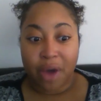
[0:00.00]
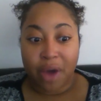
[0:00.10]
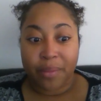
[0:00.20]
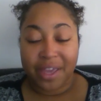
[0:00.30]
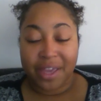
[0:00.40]

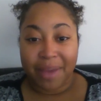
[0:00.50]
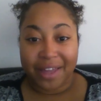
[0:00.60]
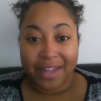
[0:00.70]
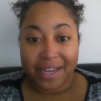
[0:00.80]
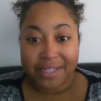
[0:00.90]
help me get
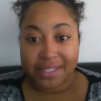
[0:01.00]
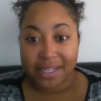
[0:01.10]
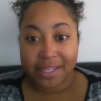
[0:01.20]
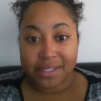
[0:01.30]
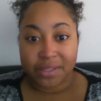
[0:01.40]
my
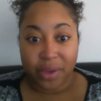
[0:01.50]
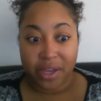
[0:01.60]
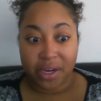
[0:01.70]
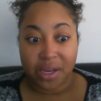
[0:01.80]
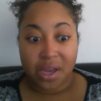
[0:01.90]
license
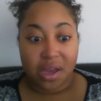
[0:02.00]
when